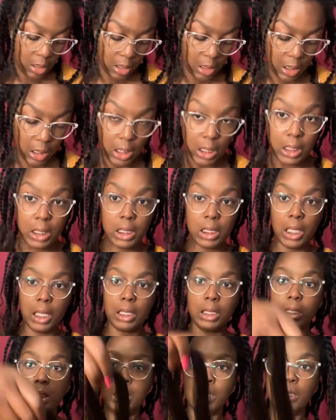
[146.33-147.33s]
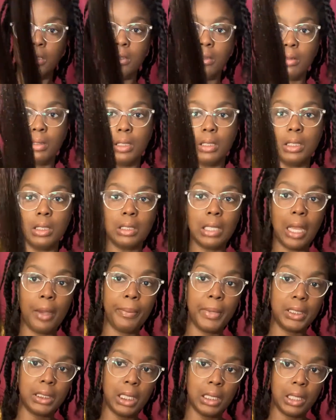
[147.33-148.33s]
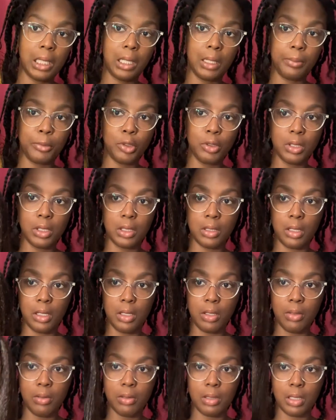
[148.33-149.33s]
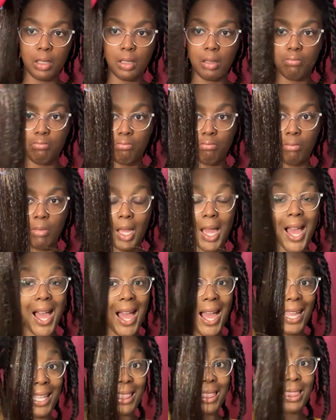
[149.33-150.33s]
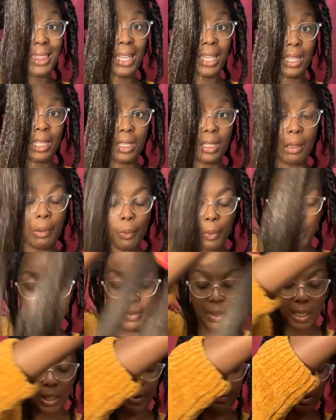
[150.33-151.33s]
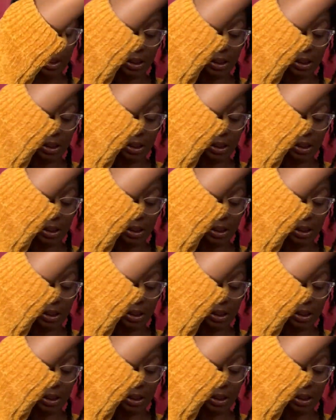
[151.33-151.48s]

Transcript: Each section, this is how much I think I'm going to start using. I think we may have to